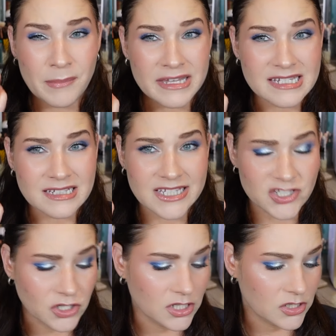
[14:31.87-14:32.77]
basically
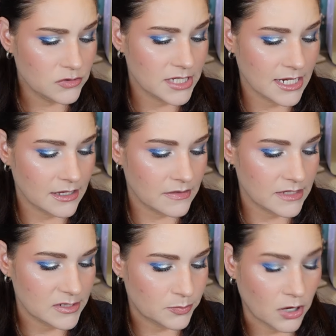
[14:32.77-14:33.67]
started using
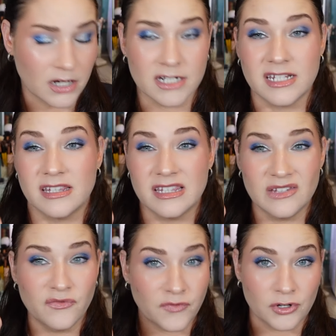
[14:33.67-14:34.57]
this product the
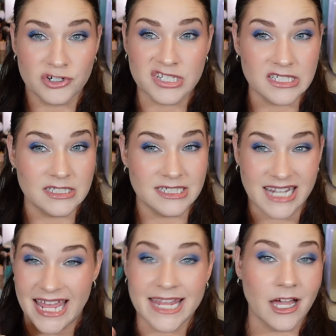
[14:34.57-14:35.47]
first
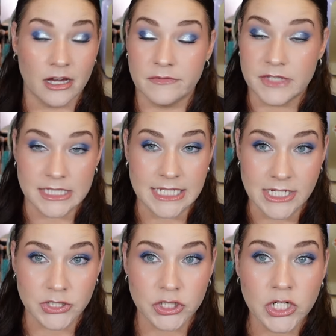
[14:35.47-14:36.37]
day of the
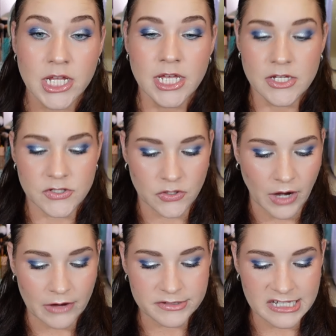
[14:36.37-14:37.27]
year. So
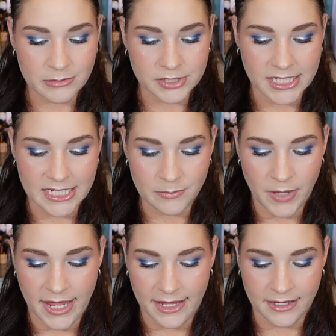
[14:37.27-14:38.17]
I was able to hit
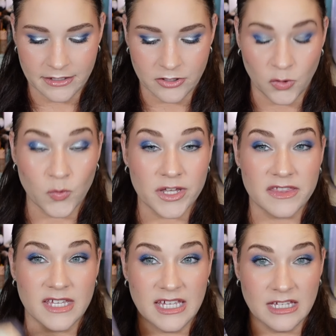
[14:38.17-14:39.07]
pan
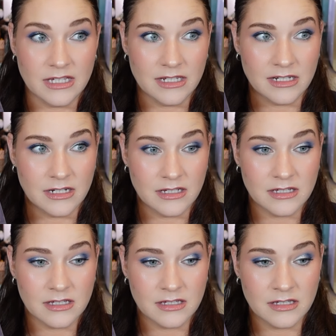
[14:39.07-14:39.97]
within
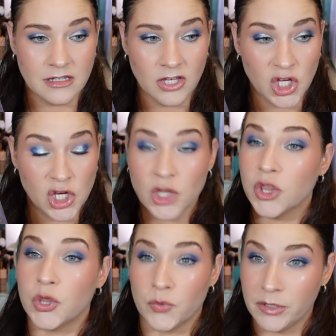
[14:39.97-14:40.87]

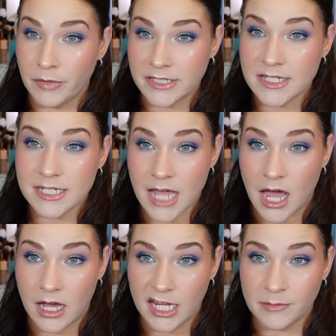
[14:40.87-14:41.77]
3 months
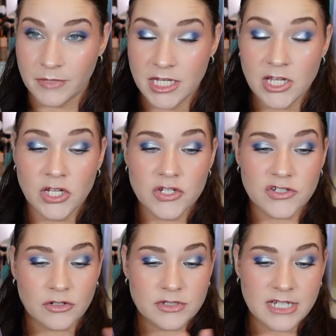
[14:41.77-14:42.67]
time.
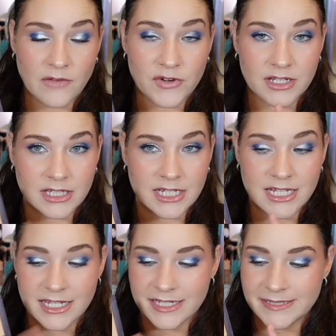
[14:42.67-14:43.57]
So
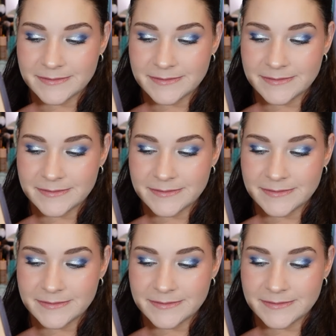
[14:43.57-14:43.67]
definitely